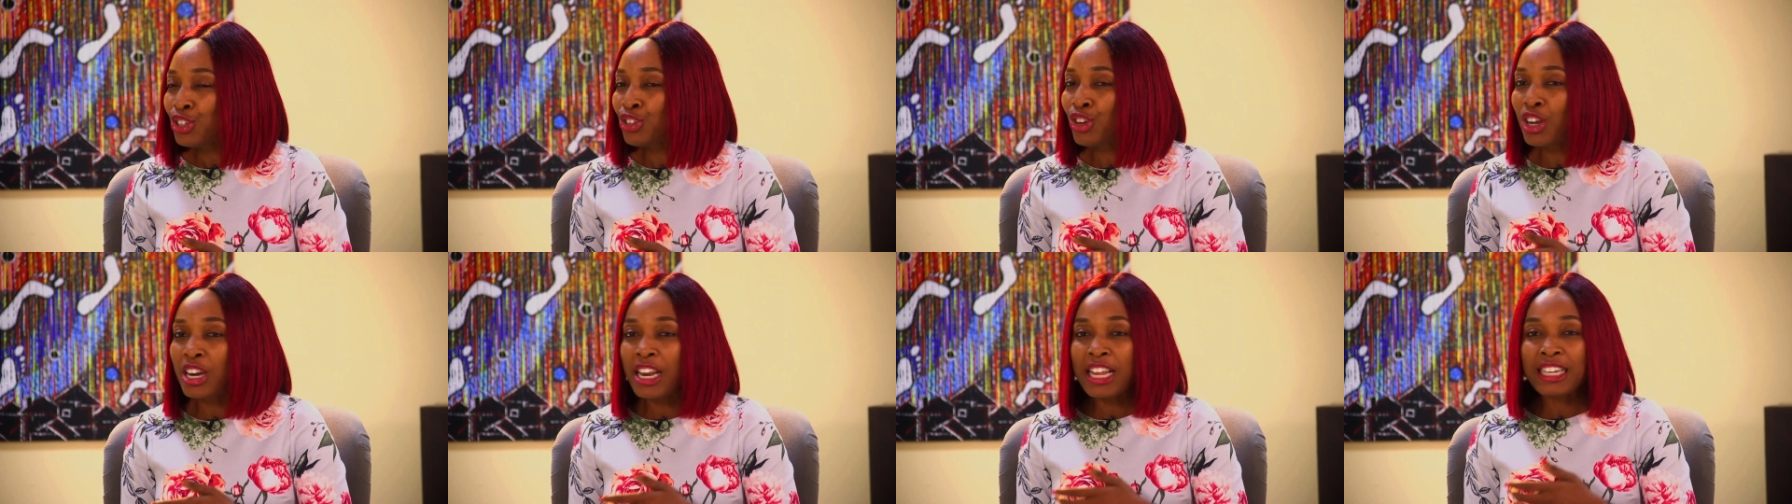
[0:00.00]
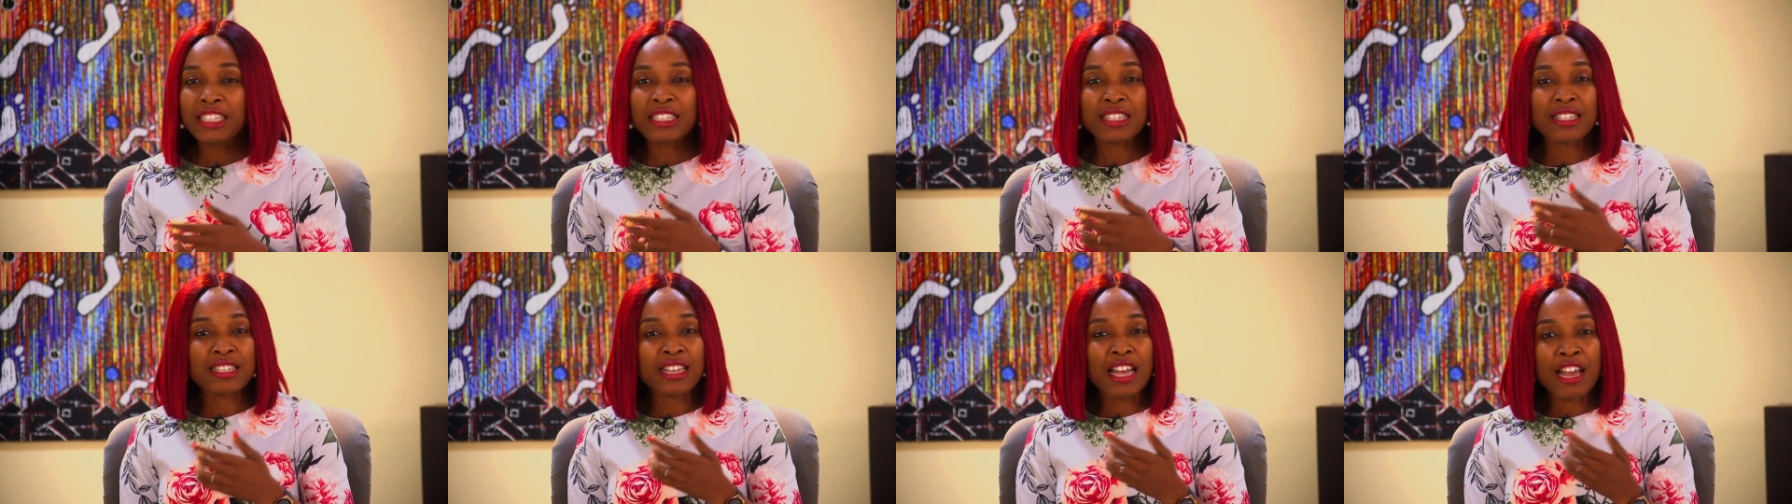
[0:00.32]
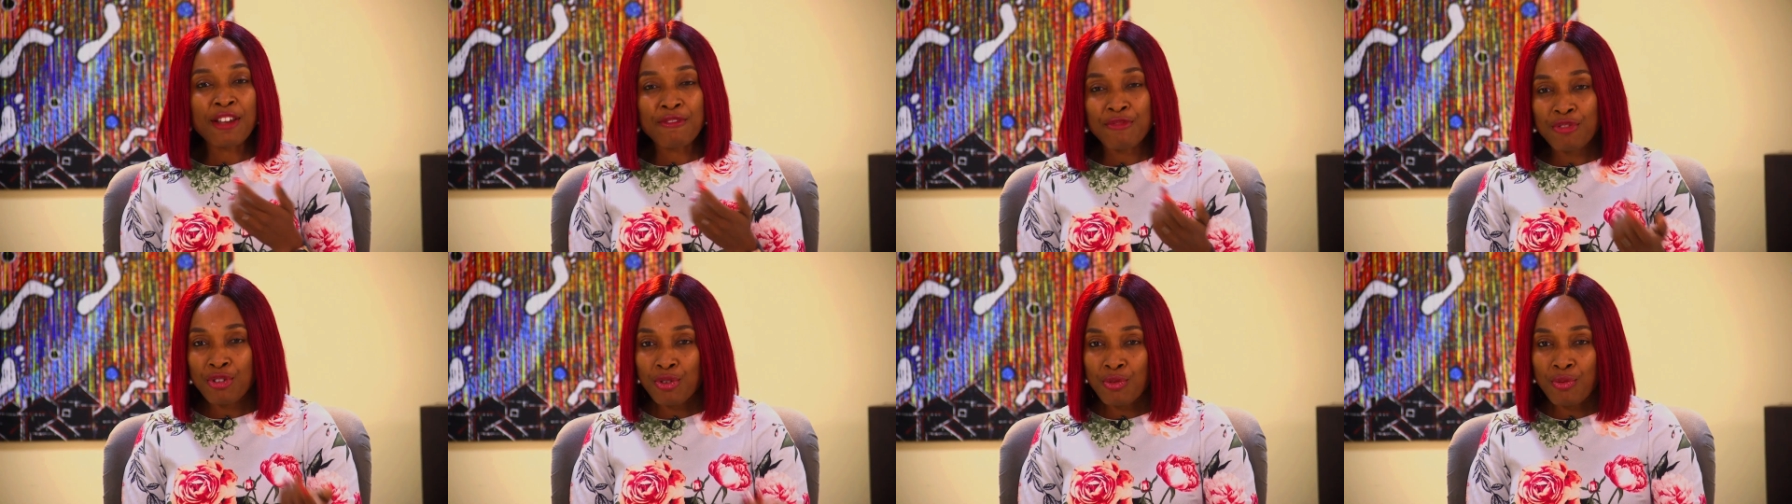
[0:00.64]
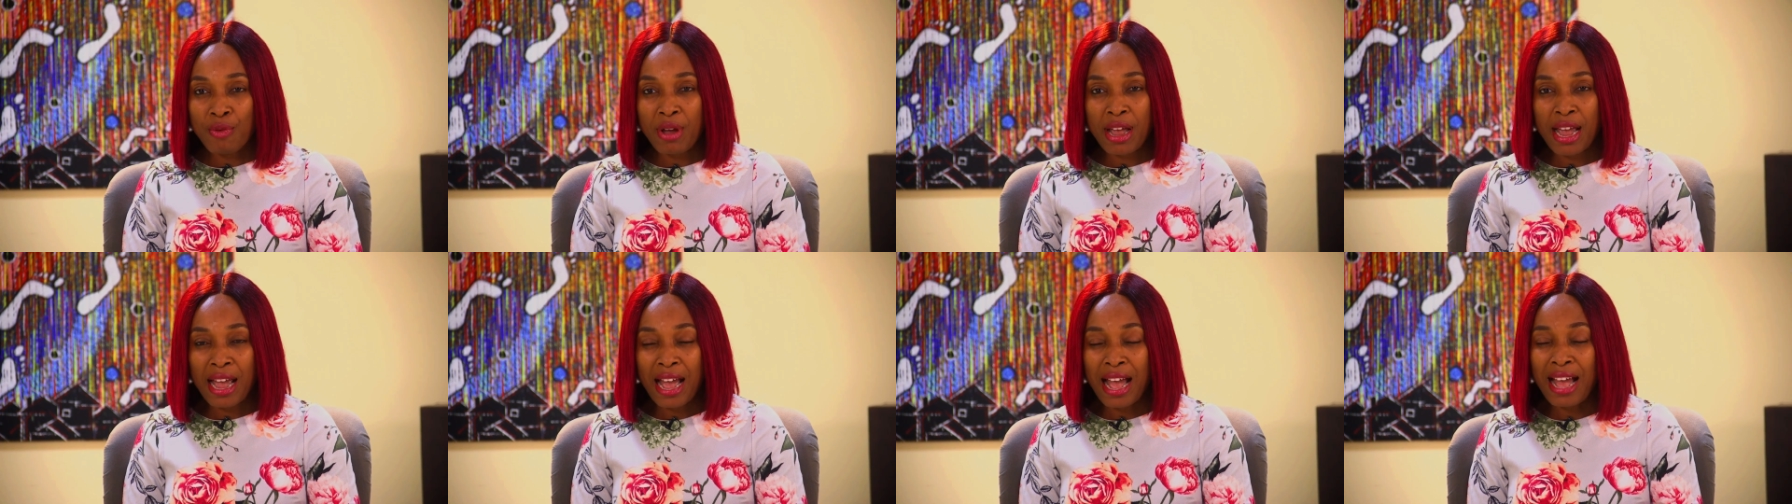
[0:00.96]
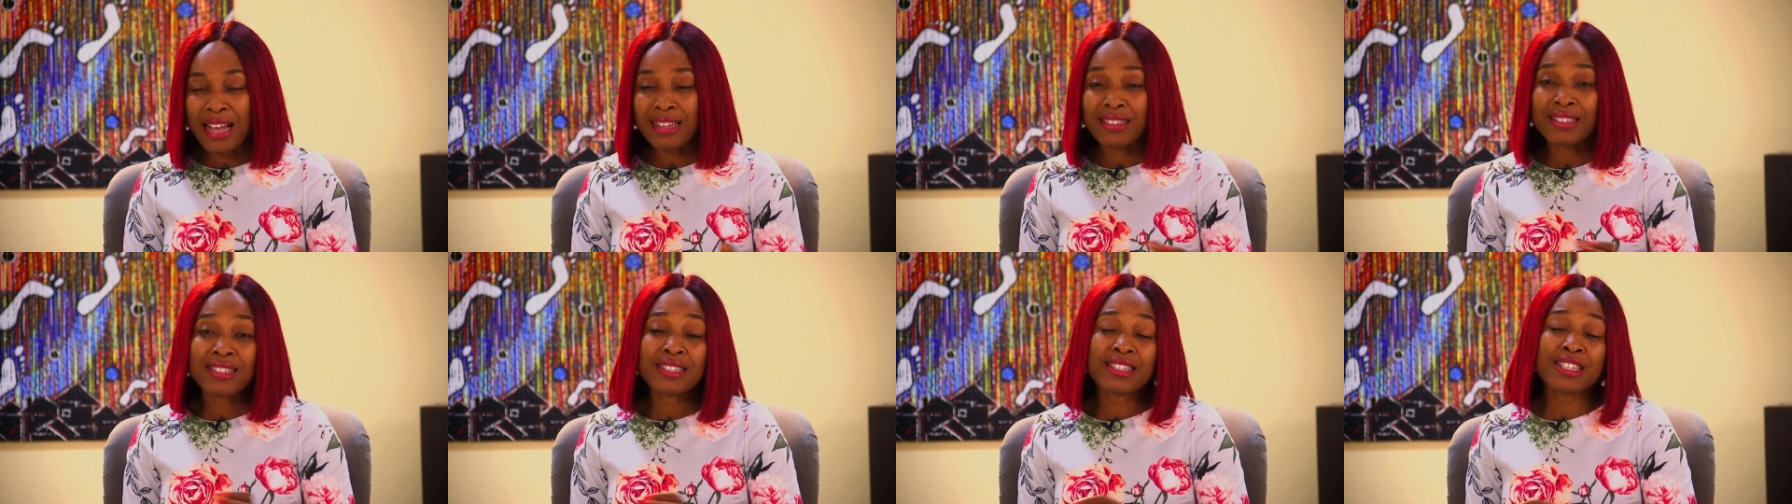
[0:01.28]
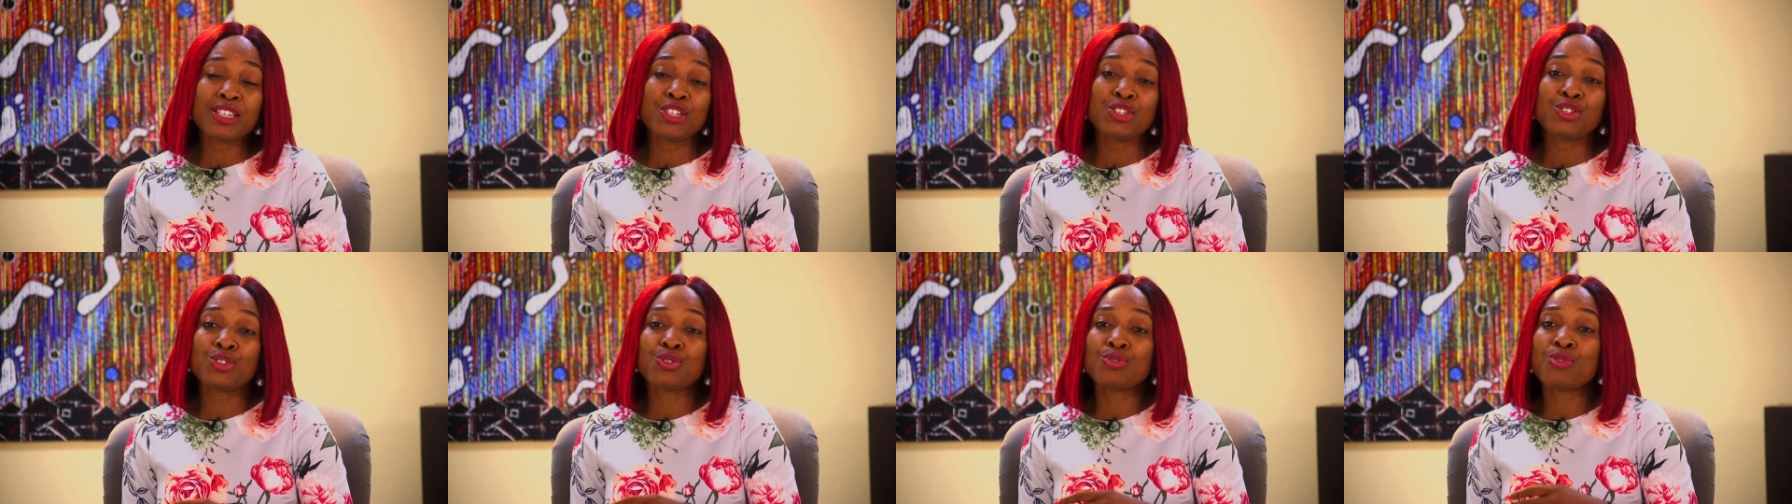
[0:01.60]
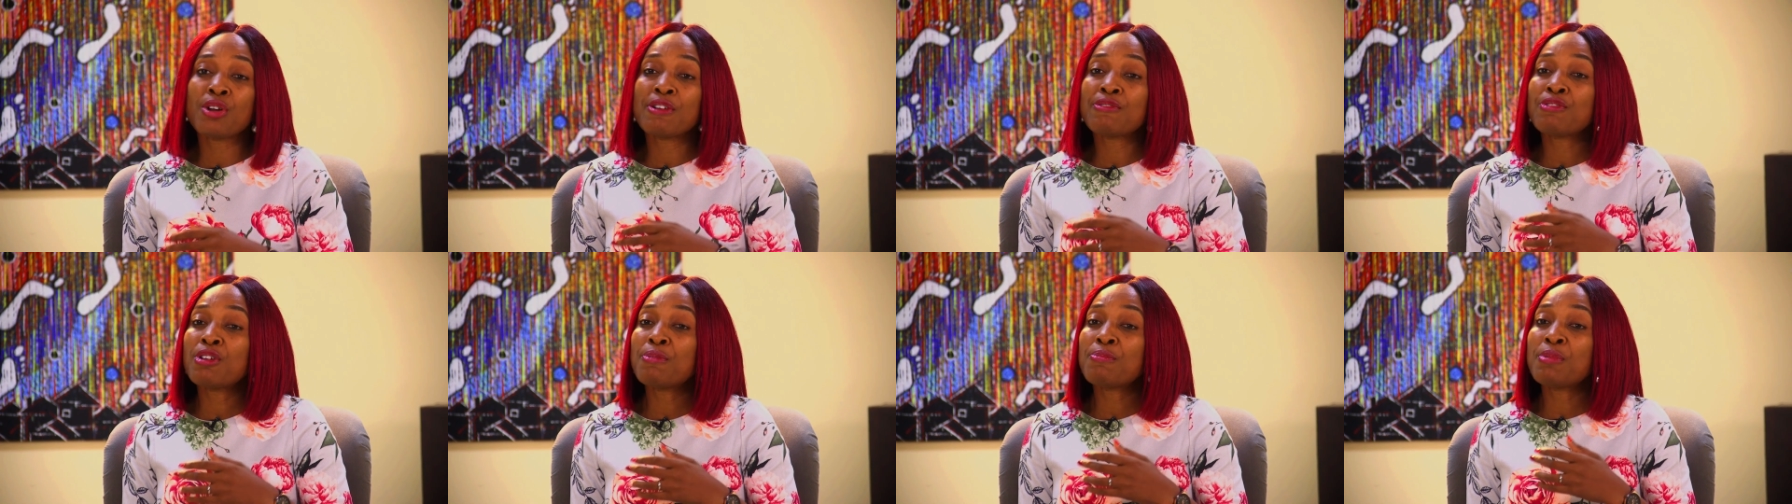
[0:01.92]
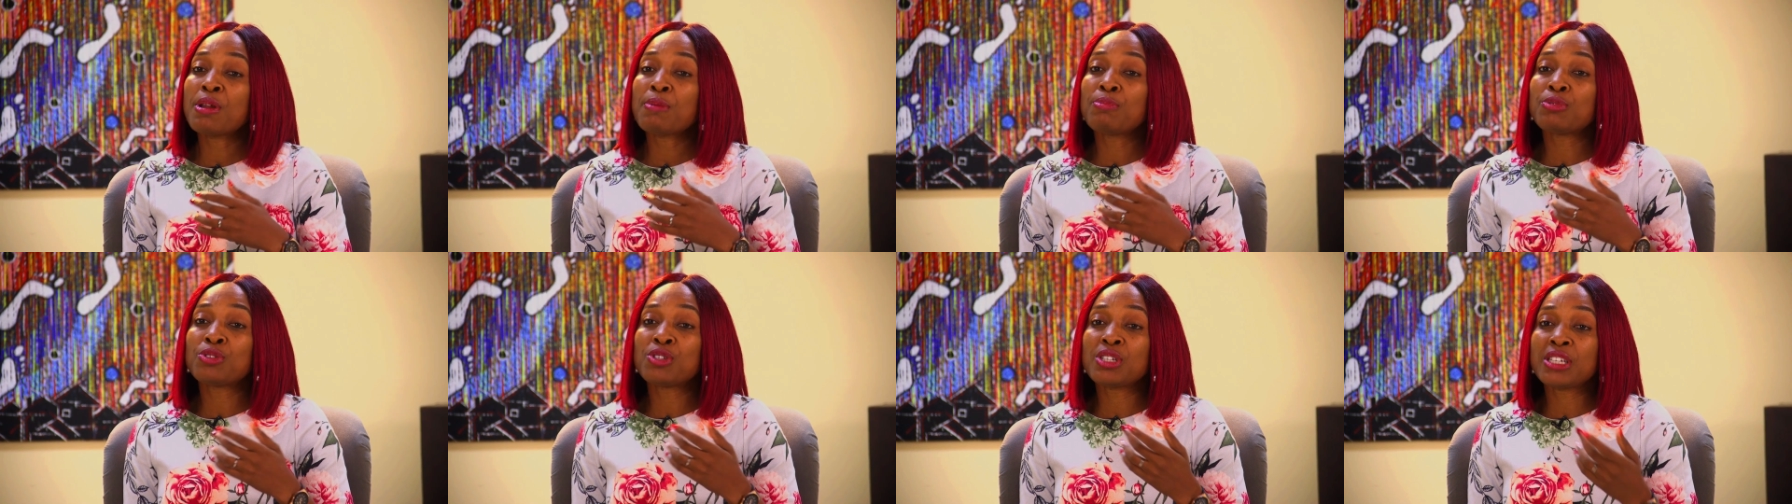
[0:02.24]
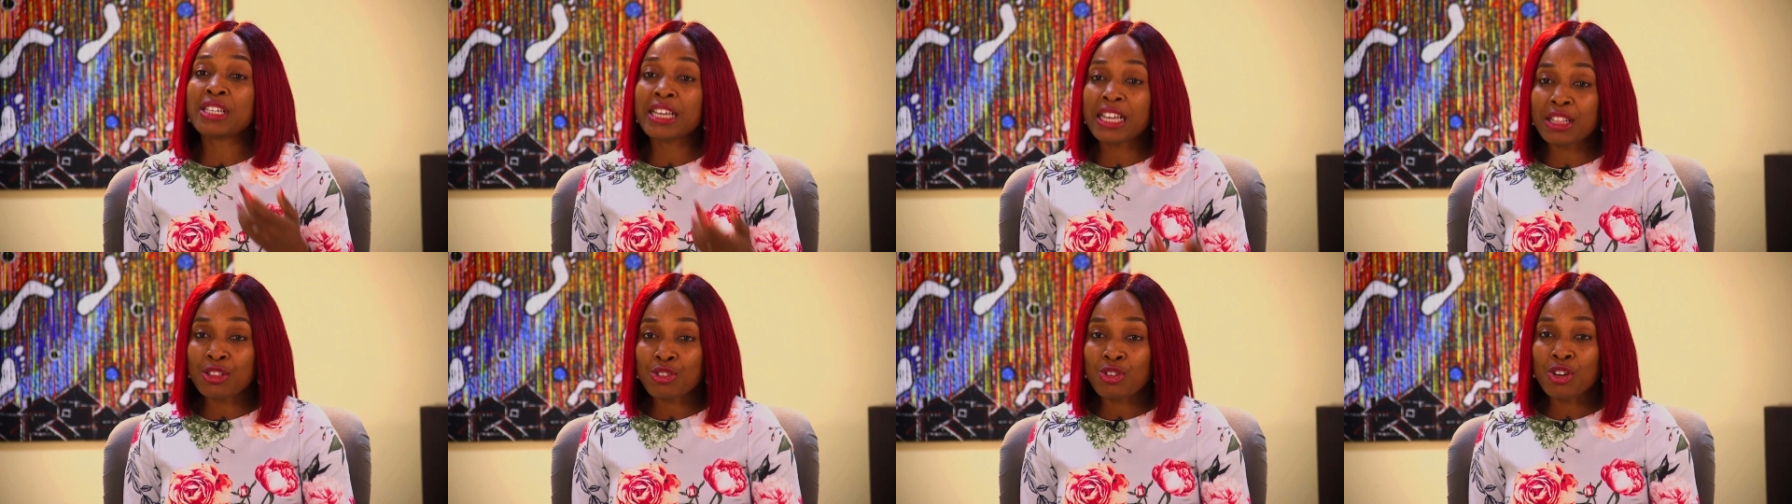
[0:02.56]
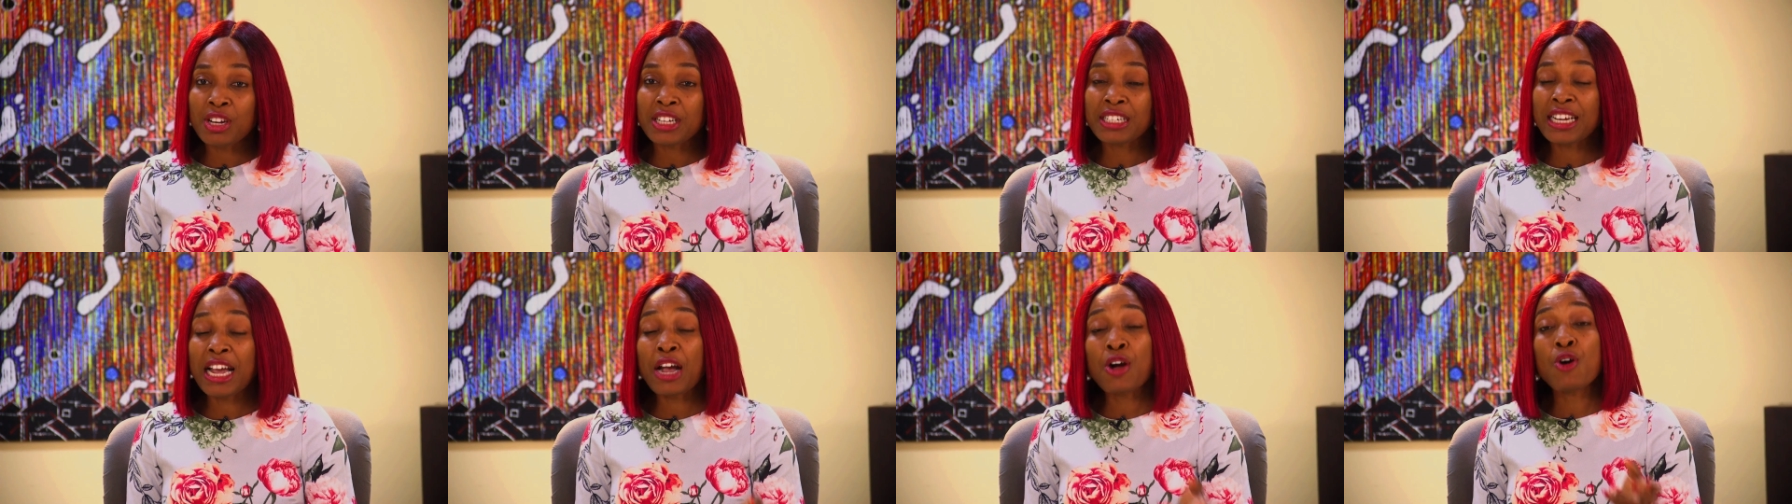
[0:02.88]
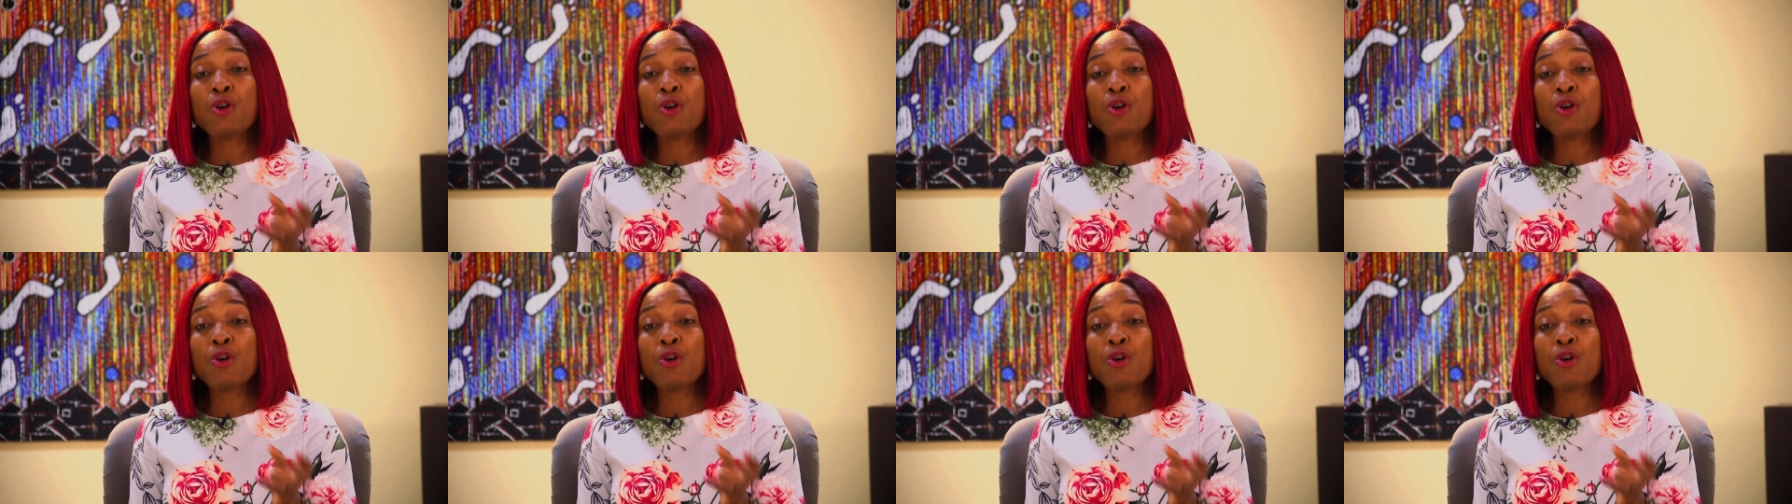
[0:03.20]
Knowledge is everywhere. And since you have not been able to get knowledge,